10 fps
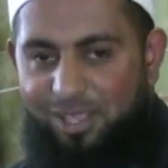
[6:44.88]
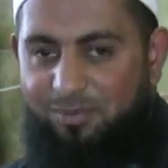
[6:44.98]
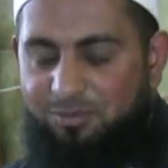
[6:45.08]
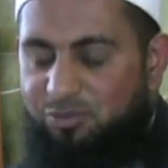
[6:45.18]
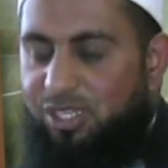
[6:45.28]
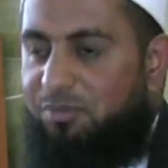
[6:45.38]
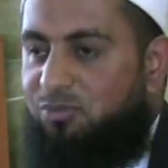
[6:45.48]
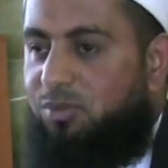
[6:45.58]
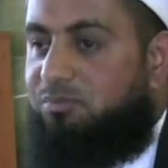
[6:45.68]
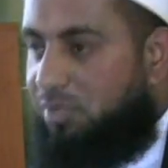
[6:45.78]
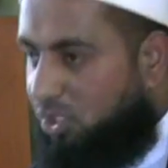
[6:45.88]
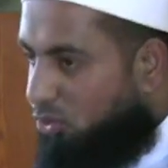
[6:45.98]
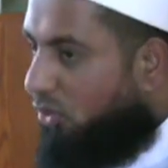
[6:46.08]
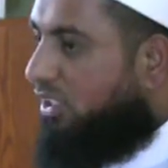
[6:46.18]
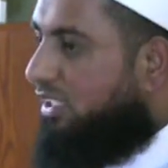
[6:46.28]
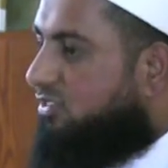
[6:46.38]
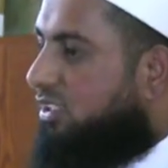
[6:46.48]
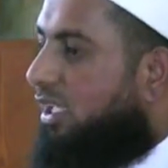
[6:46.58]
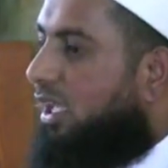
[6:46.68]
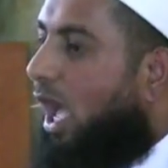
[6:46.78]
But the truth
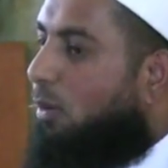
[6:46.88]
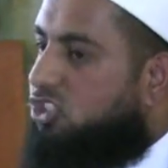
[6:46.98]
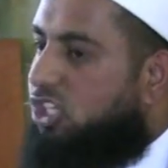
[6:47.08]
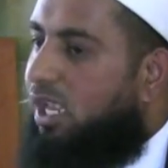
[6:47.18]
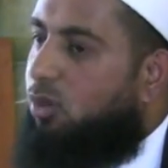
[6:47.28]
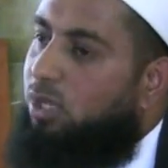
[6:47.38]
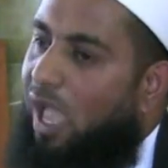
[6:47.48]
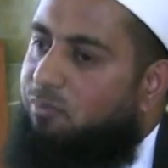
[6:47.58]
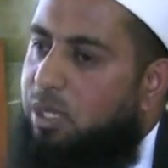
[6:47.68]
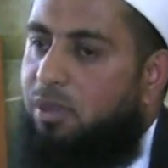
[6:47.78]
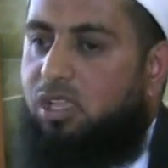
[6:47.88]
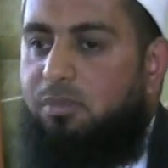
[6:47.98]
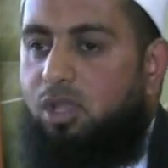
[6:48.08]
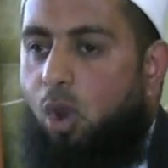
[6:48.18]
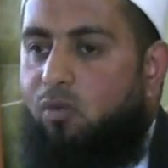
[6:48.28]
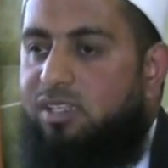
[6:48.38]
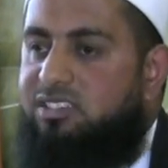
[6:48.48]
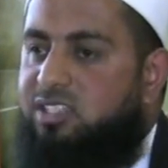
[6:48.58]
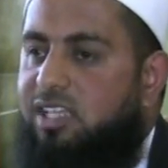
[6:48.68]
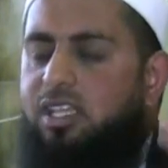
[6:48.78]
is, our Shaykh, we have people coming over
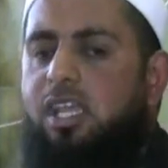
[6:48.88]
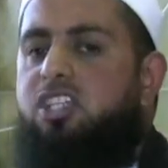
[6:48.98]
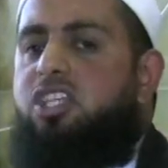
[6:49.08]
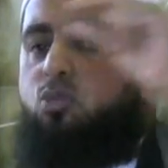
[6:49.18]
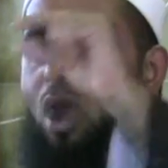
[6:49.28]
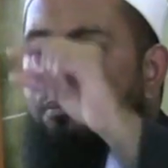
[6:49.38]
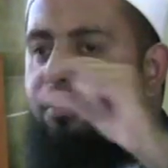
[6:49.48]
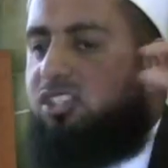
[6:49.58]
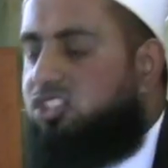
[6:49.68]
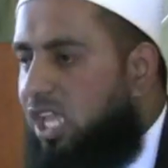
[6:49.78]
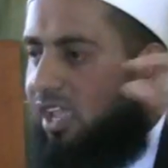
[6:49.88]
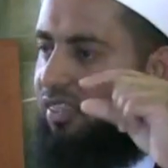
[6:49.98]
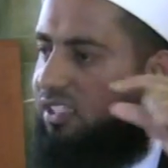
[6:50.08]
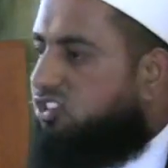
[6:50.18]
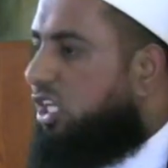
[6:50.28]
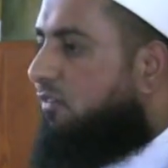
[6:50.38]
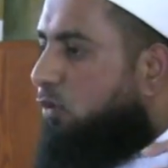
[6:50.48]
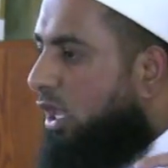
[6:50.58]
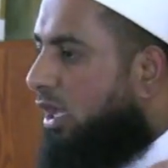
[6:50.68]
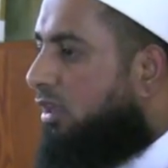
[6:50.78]
and he says, Shaykh Muhammad, Shaykh this, Shaykh
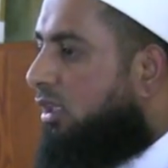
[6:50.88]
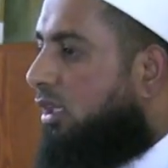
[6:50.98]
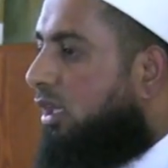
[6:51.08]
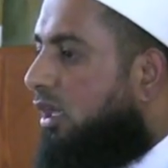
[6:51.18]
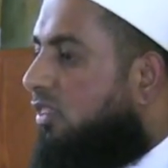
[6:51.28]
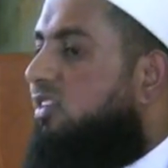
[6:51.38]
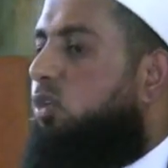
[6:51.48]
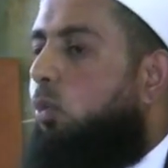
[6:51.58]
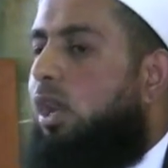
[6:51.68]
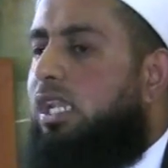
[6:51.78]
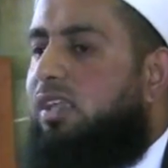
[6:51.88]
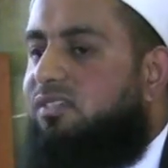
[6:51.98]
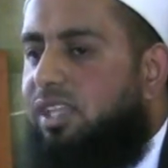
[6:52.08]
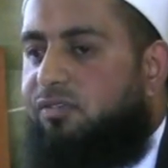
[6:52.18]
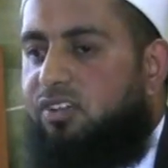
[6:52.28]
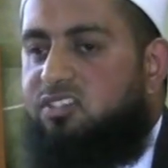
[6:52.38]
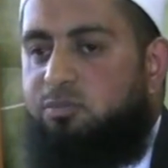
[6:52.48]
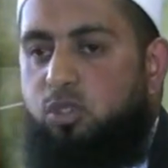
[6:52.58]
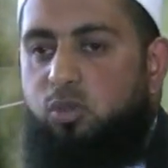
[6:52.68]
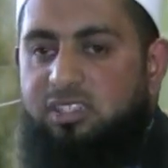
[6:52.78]
Fulan. There's a world of difference
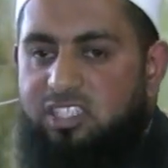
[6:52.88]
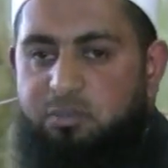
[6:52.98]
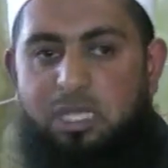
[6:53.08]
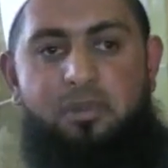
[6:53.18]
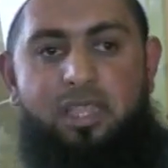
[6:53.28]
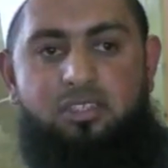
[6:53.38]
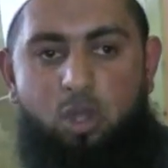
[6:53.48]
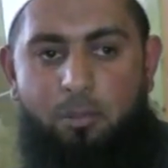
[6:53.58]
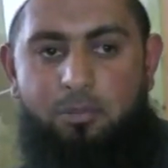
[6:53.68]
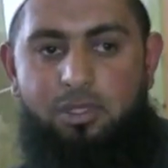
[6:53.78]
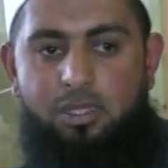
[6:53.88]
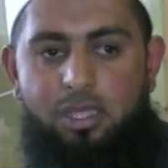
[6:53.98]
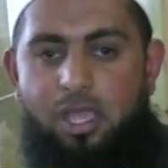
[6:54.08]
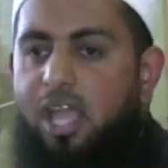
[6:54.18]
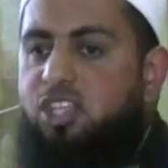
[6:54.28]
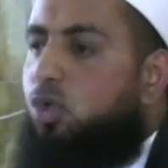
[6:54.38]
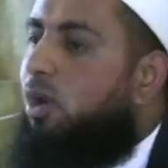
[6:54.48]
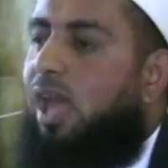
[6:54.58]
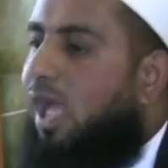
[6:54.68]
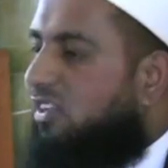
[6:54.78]
between these people that come. And you
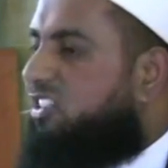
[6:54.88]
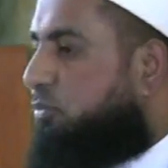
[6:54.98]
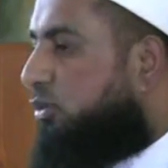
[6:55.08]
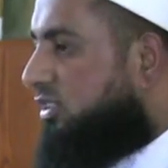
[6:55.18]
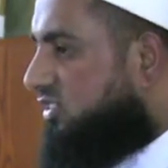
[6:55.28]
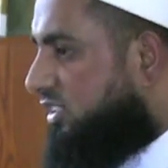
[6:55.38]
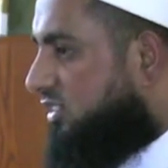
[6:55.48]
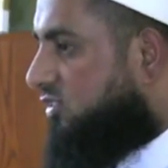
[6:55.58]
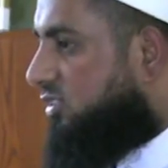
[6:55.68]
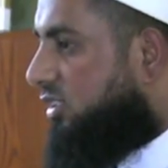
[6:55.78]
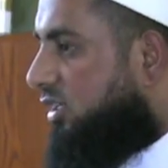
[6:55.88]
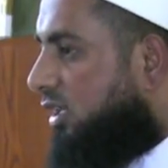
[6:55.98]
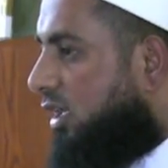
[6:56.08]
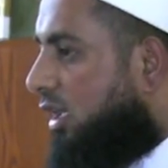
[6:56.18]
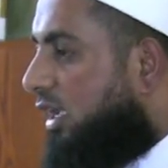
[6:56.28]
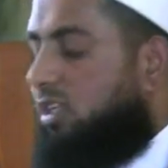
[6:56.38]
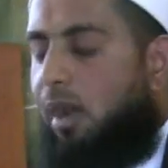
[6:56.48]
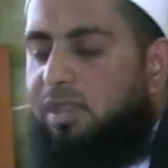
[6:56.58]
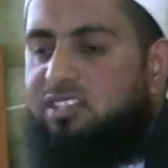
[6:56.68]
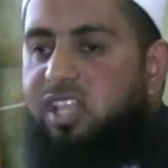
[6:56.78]
and I have experienced this.
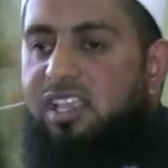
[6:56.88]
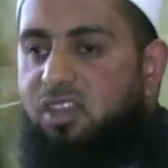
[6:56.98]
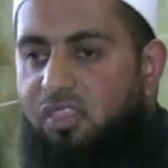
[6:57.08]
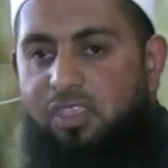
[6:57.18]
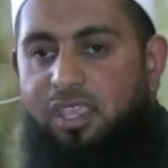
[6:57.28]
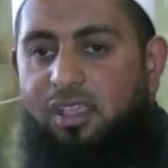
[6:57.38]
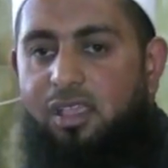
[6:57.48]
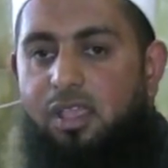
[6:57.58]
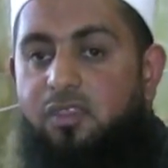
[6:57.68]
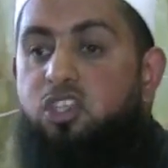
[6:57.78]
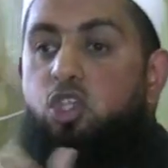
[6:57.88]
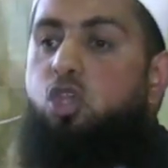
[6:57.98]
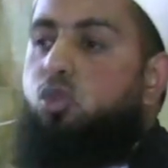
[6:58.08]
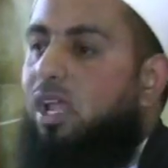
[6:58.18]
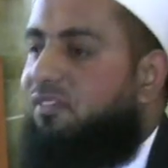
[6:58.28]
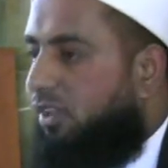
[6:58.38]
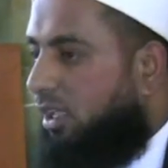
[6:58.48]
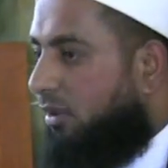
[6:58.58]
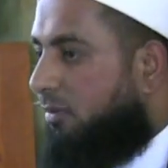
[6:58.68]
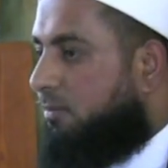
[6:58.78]
I'm not saying nothing that you do not feel.